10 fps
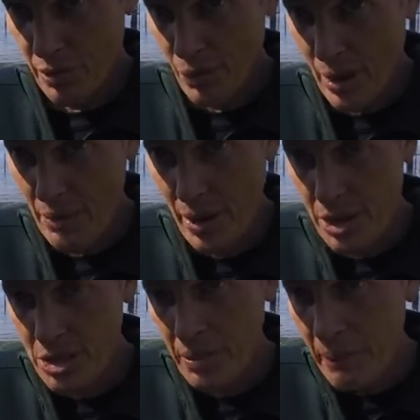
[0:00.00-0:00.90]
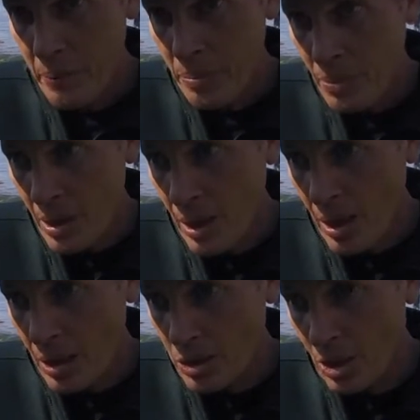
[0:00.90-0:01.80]
your wave action.
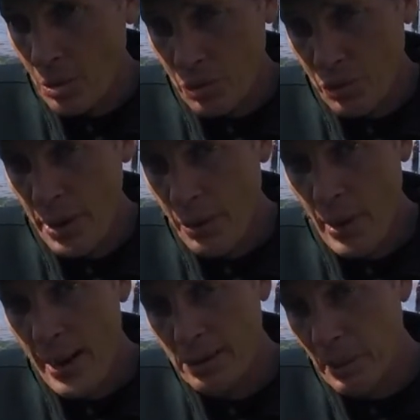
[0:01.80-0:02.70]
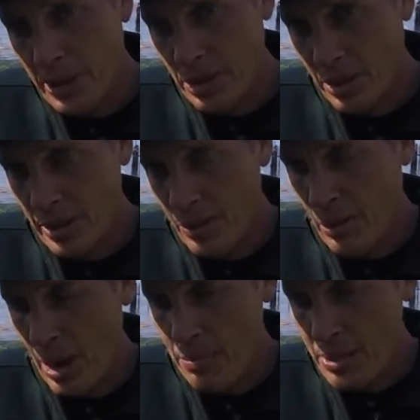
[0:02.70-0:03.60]
So with freighter waves, basically,
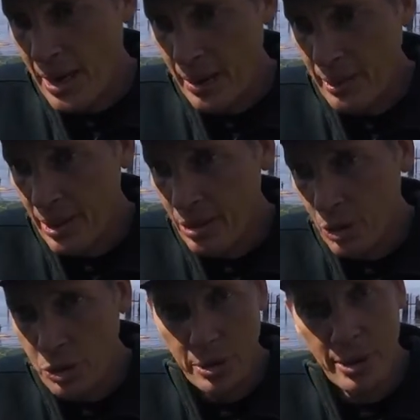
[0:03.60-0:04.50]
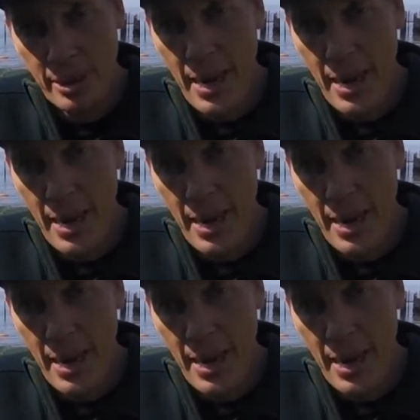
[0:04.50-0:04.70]
I'm timing using an